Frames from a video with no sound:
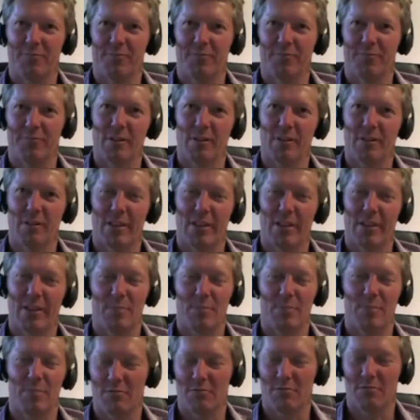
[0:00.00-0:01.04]
or they can be
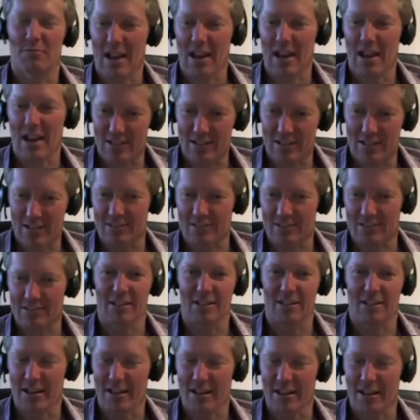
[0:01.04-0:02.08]
reluctant to
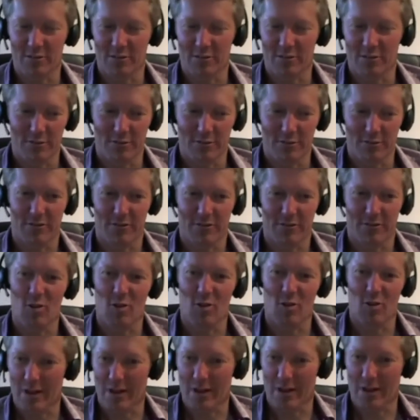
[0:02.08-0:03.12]
kind of
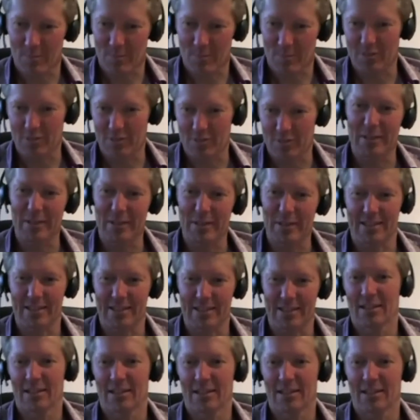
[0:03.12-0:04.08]
open up and speak